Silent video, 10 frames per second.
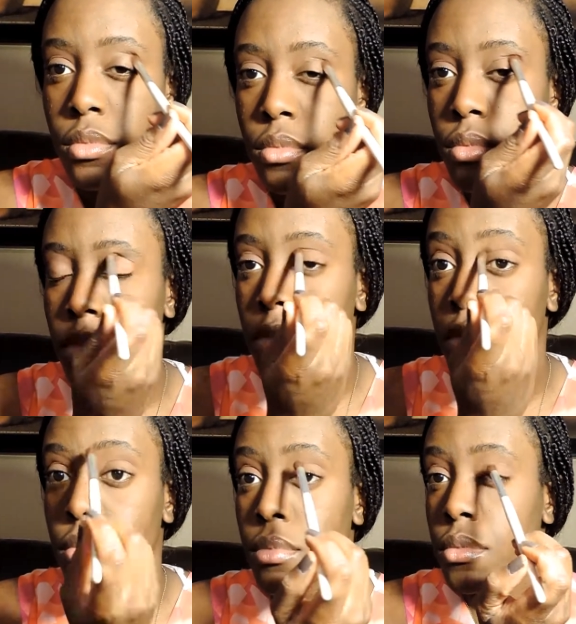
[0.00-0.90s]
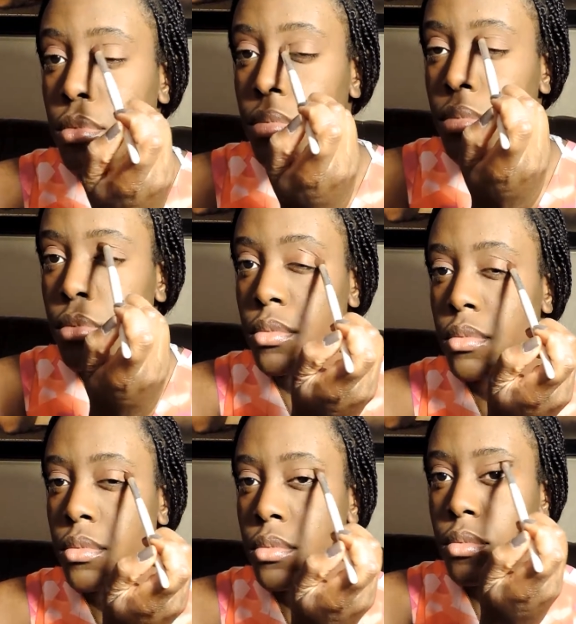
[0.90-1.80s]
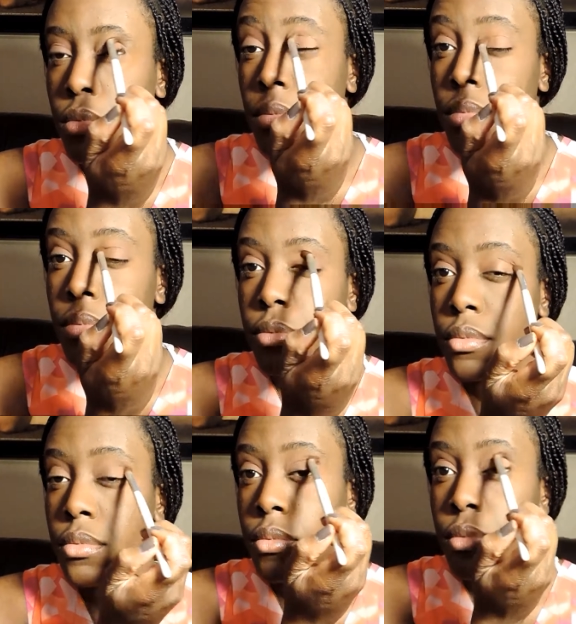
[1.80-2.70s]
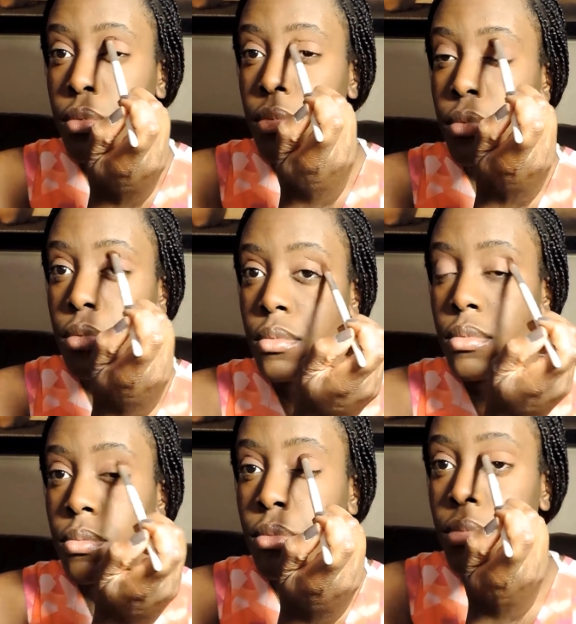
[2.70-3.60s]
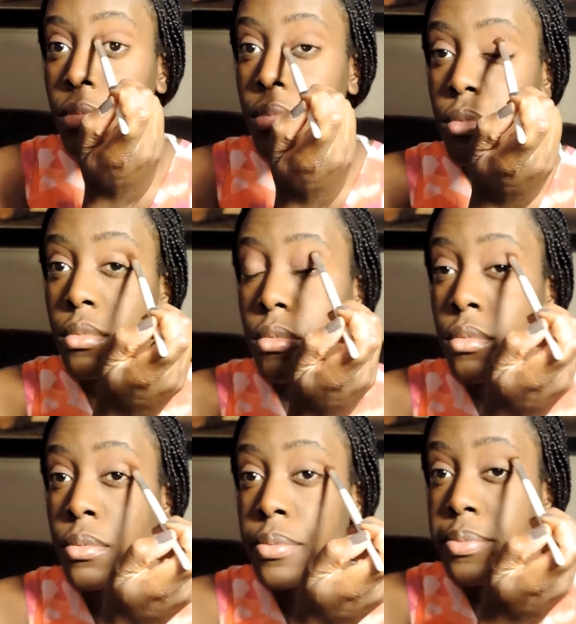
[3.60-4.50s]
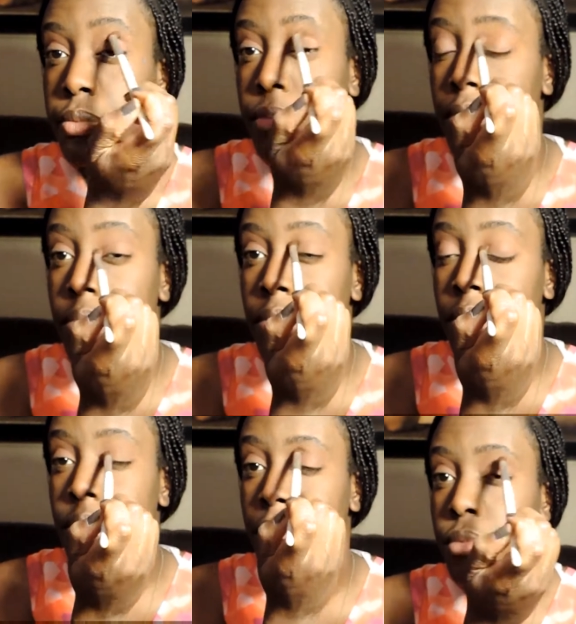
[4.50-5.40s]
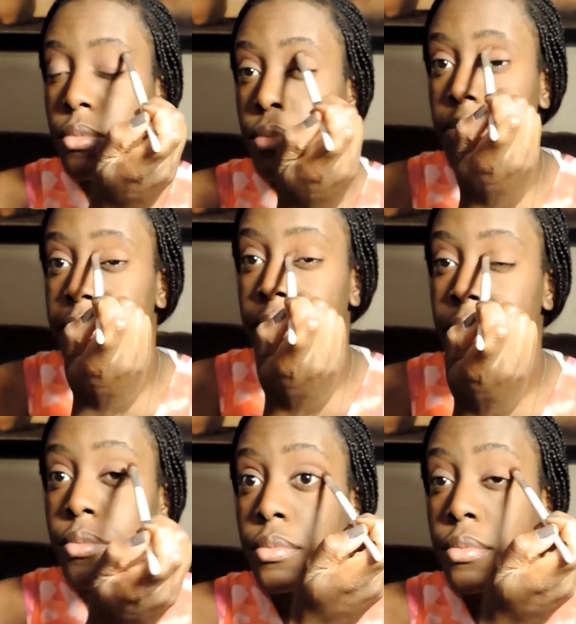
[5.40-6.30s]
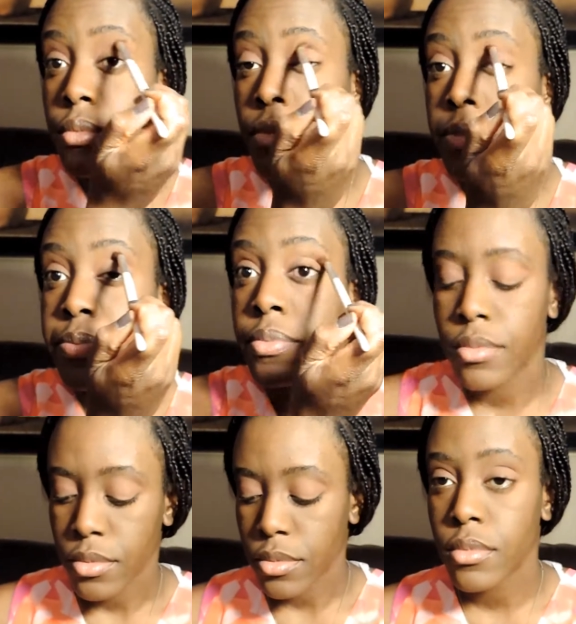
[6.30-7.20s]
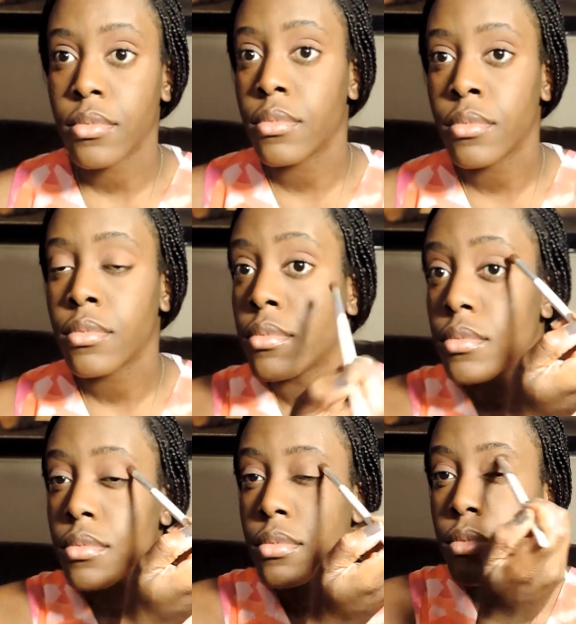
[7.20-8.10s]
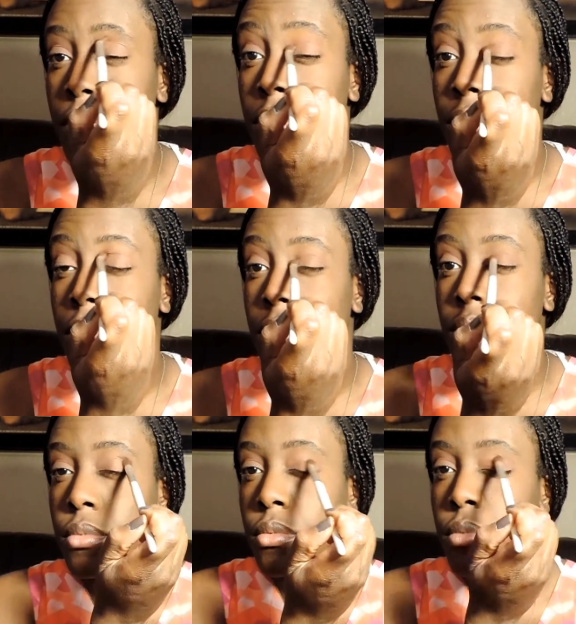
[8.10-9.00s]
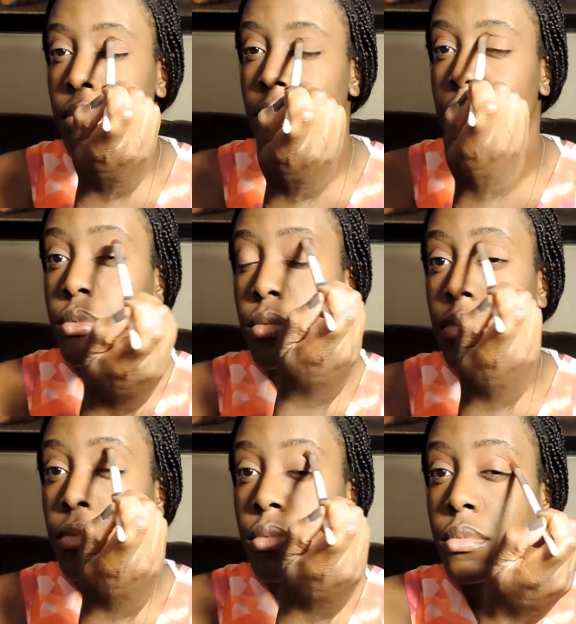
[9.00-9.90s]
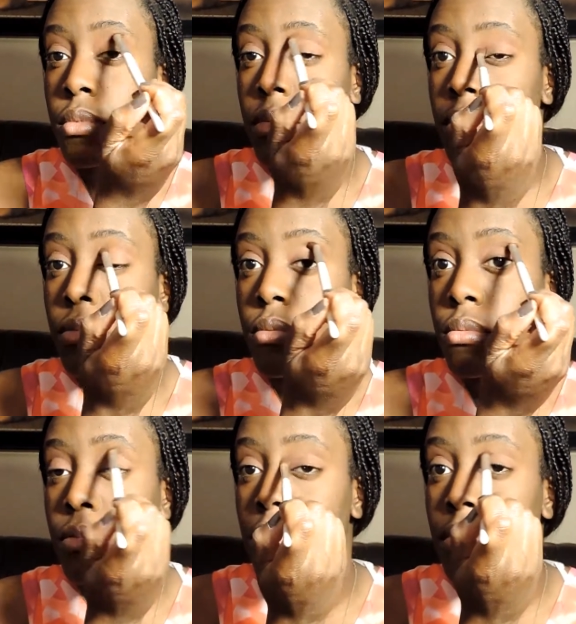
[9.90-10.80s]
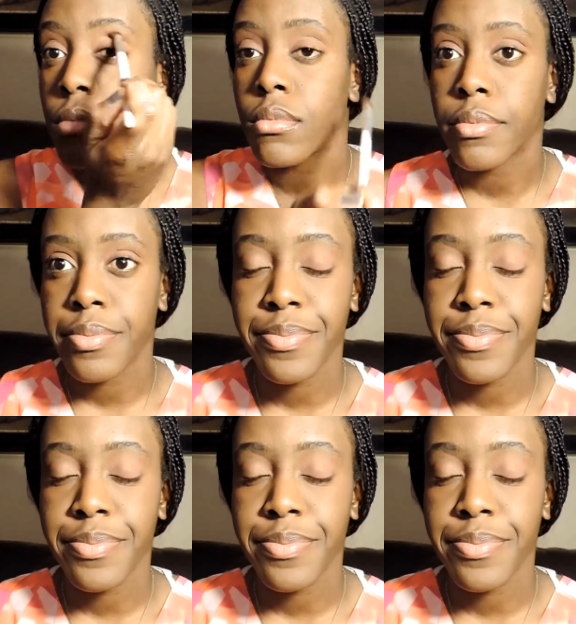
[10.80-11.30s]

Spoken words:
But I'm sorry I don't have the name. This palette doesn't have names, so yeah, I can only describe the color to you, but I'm just using a brush to blend it out. I'm